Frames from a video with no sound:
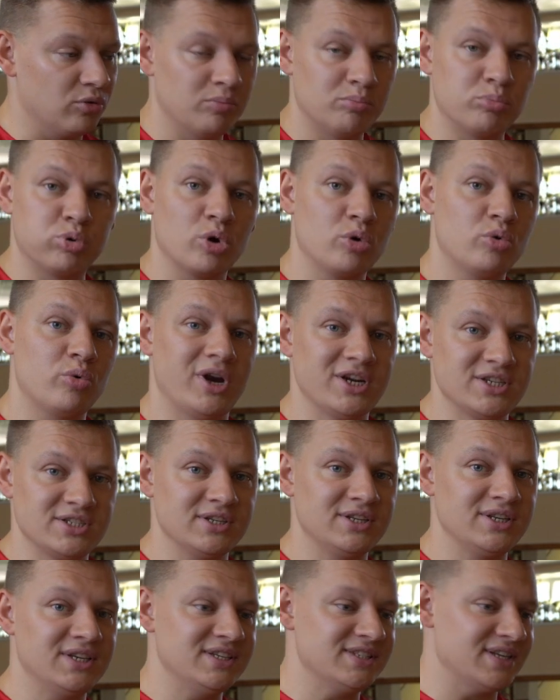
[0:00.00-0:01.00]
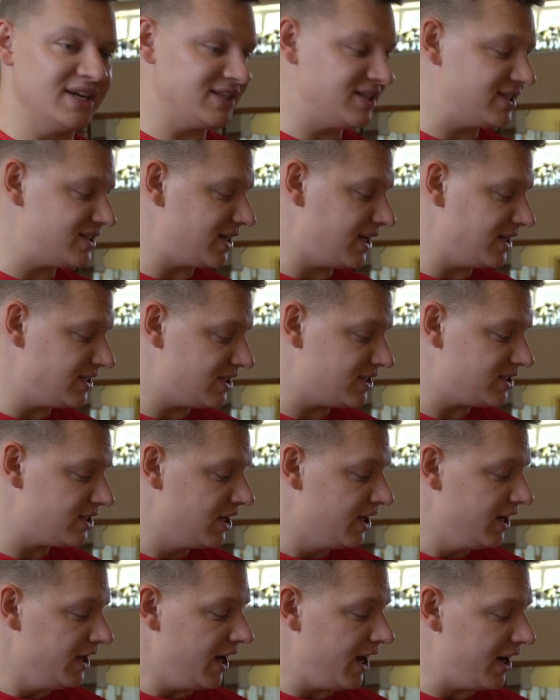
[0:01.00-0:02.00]
progressed in these exercises
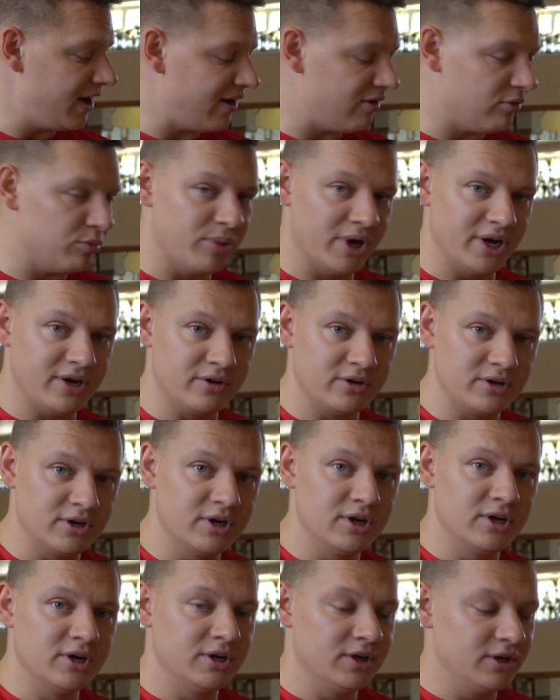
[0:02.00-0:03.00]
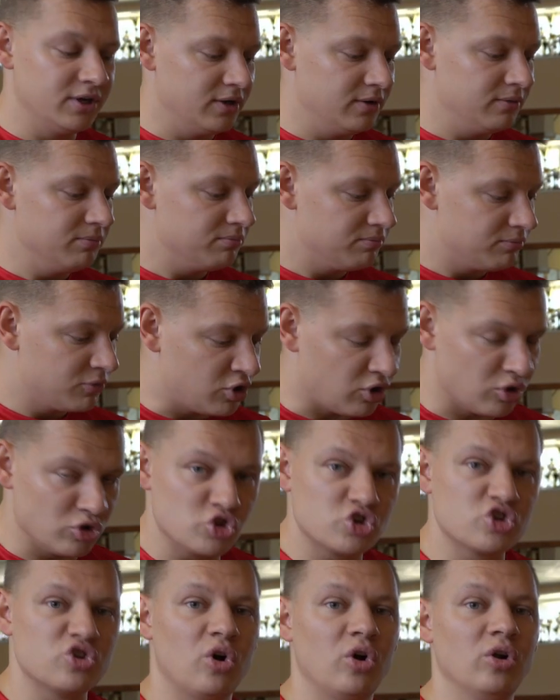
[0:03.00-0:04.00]
and have better
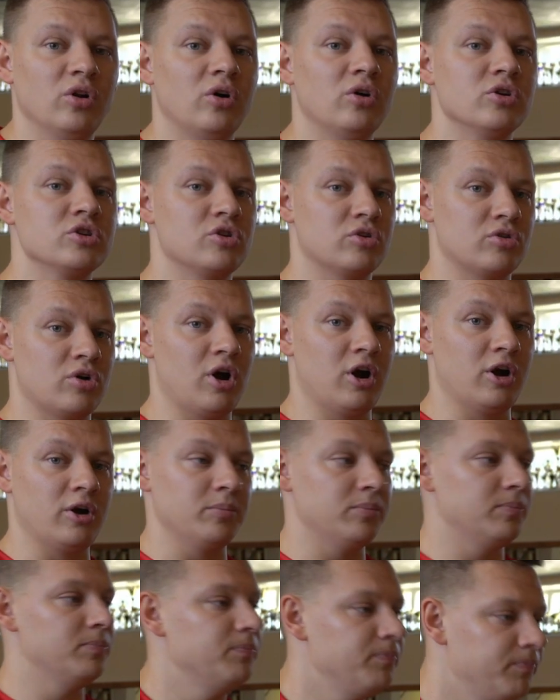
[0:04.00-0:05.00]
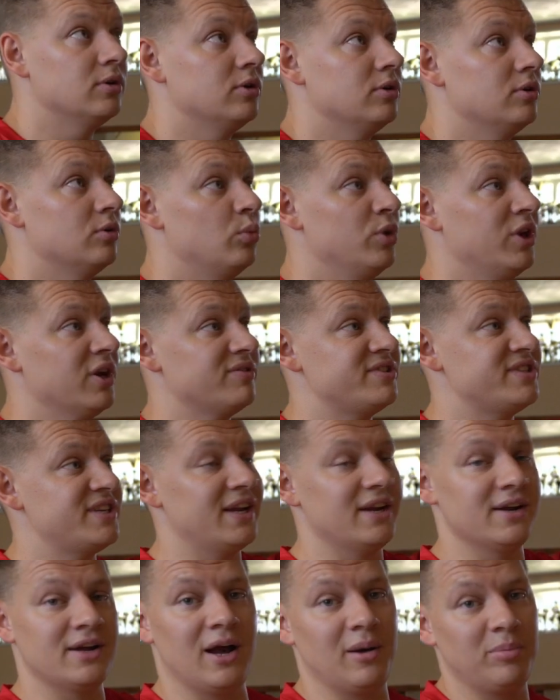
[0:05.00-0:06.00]
control on your arm. We have
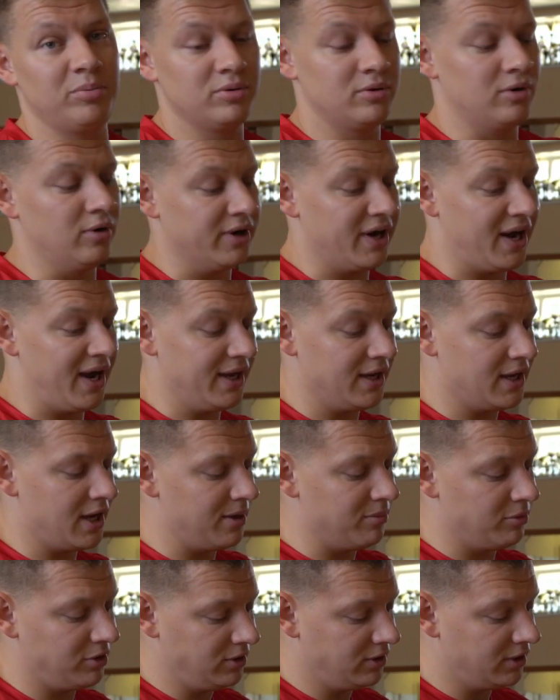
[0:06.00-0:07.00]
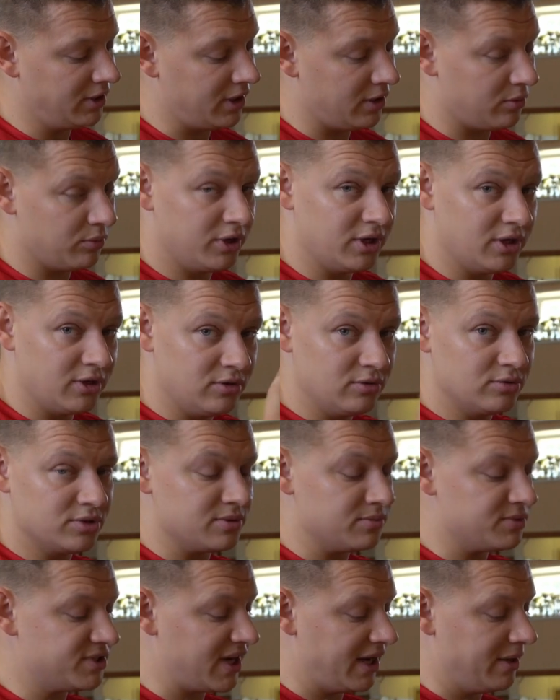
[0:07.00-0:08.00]
set it up on high cable and we're gonna do
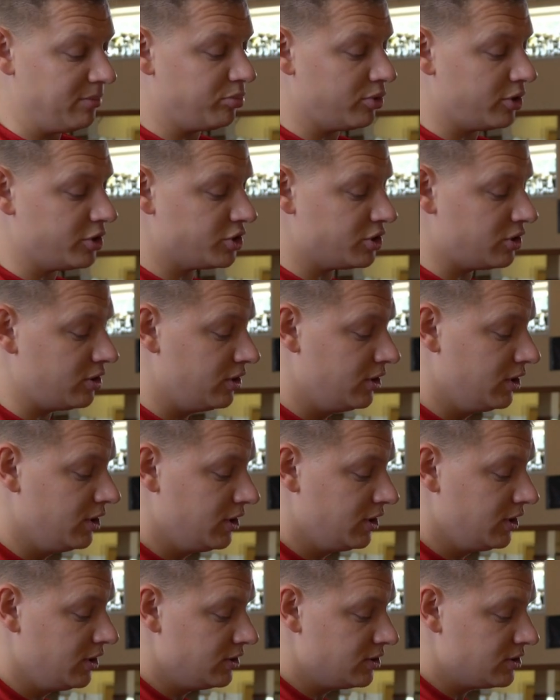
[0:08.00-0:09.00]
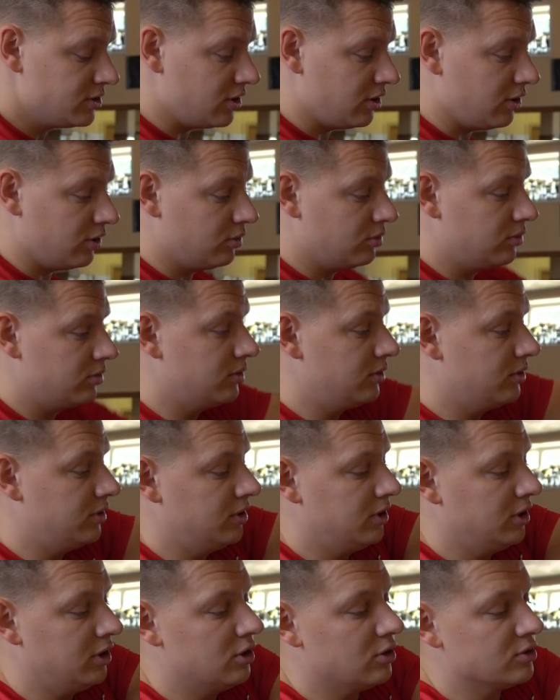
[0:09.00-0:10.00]
some side pressure. So
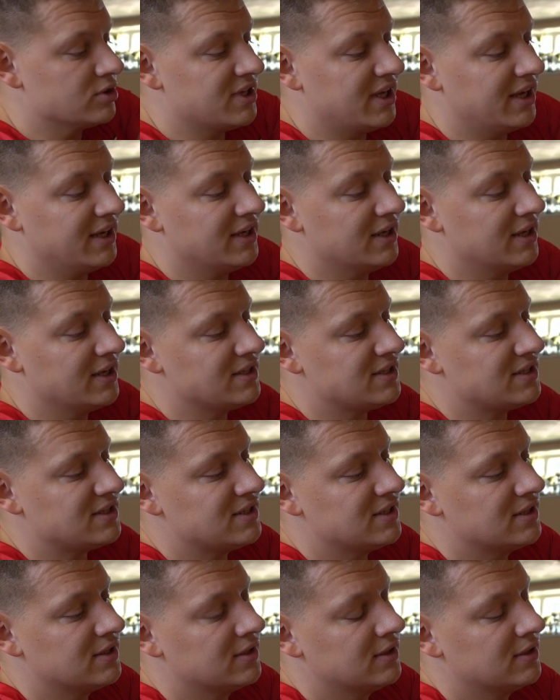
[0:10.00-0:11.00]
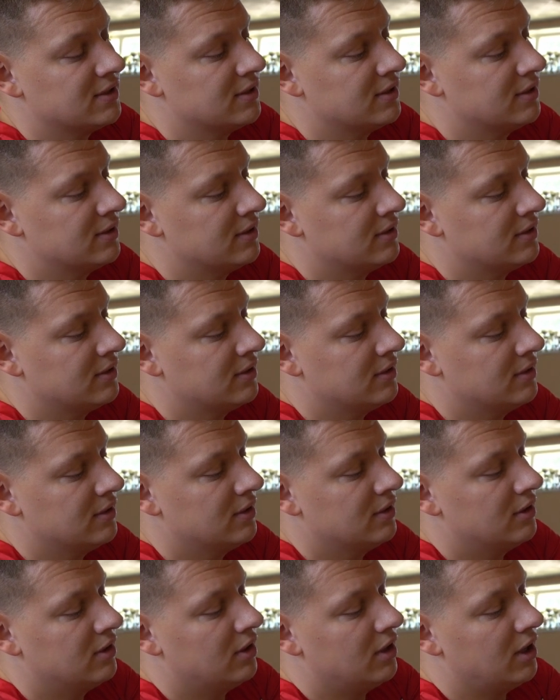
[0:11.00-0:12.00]
it goes like this,
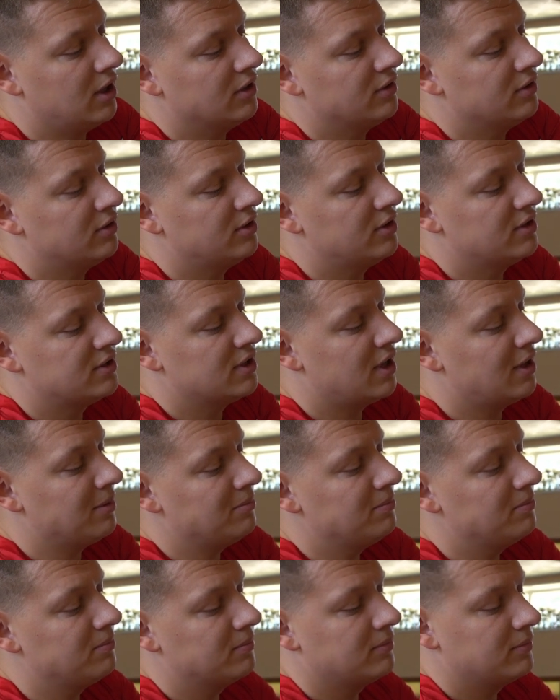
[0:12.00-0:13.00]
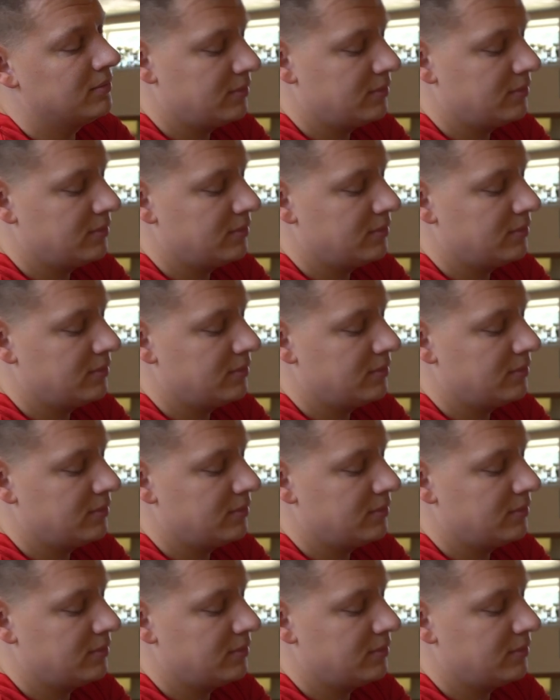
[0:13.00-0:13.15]
under the thumb,